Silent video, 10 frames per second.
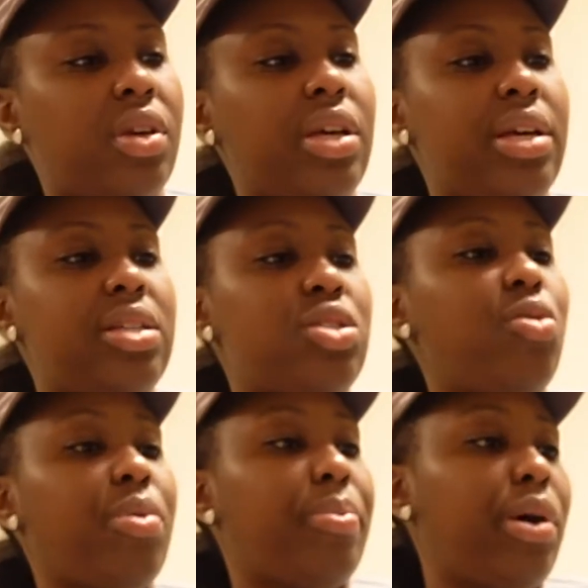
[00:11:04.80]
It's
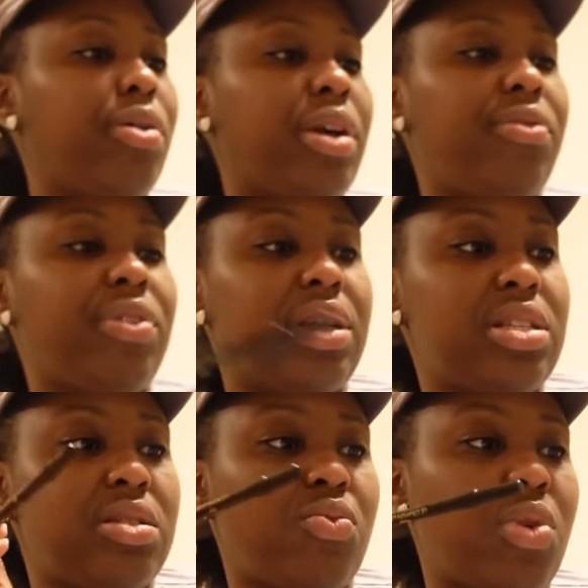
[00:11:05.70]
super bulky for
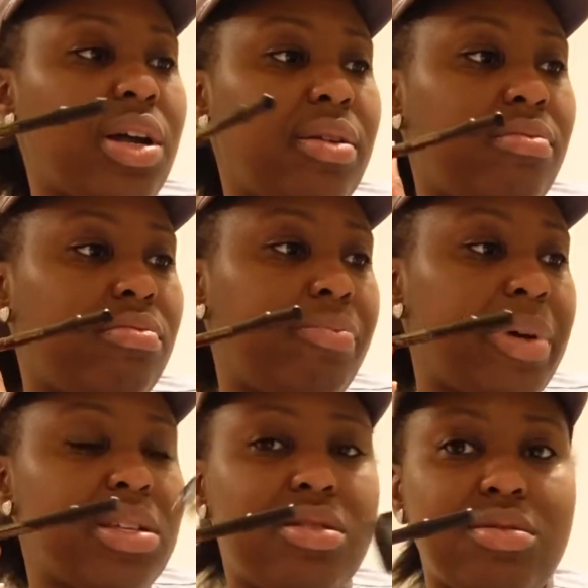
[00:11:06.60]
this one
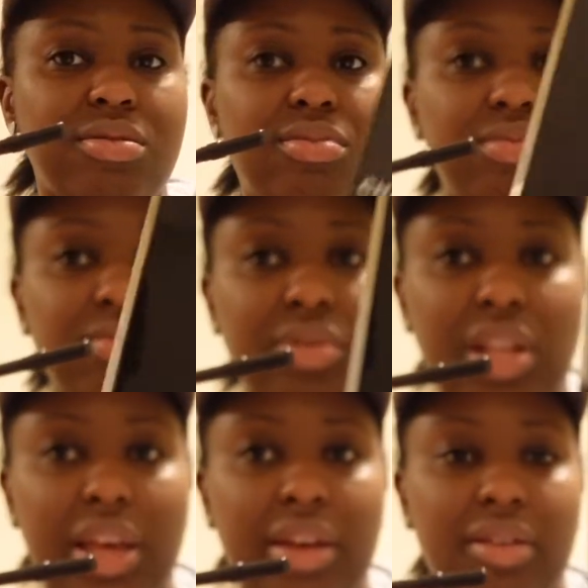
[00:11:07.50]
pencil.
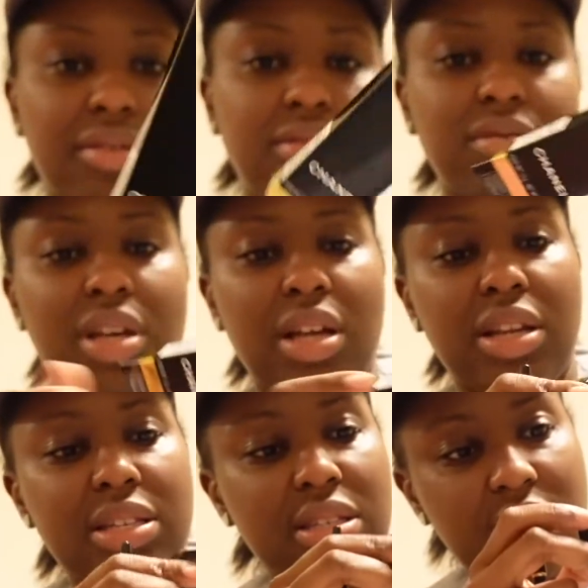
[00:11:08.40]
Like,
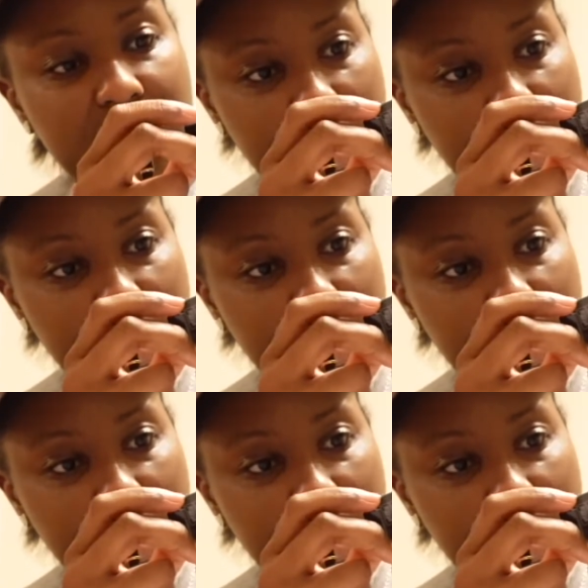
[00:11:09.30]
unless it's